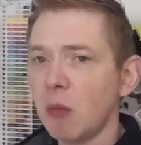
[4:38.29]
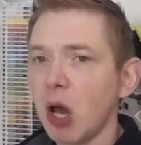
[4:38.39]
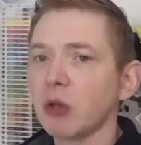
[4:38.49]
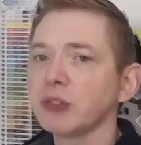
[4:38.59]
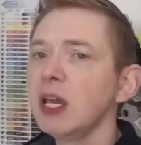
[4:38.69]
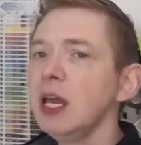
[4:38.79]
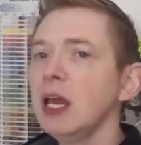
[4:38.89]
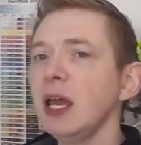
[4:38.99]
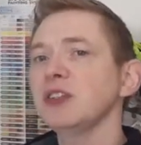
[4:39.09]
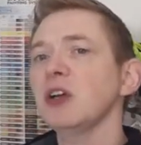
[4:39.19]
models,
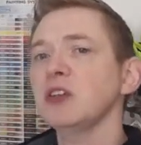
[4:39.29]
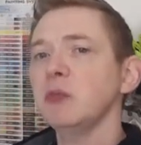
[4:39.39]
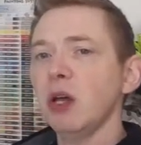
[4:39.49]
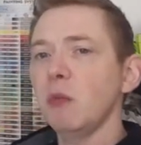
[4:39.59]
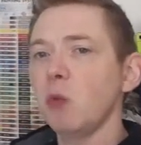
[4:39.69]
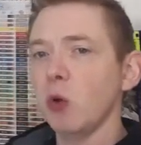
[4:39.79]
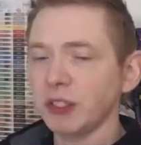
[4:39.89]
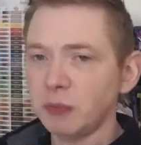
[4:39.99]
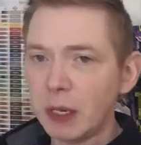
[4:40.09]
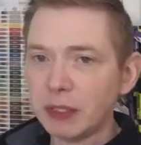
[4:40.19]
it starts to become more
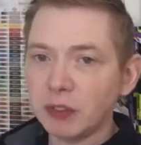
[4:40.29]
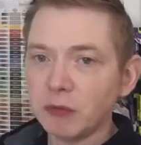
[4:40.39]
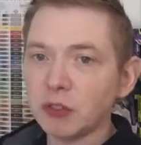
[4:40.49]
expensive.